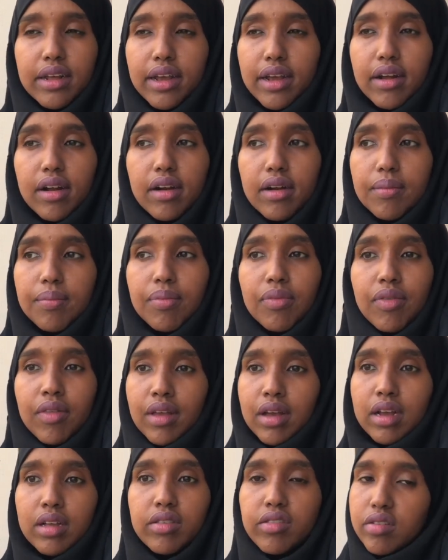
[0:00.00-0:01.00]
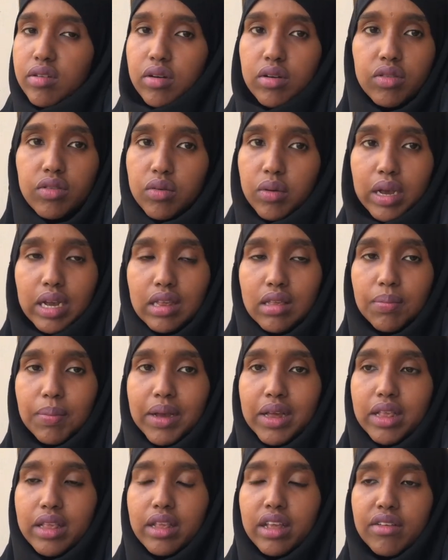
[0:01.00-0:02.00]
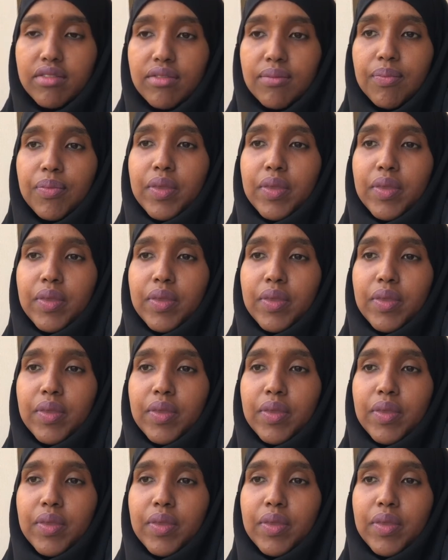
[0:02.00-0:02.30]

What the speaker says: here, it's not too expensive.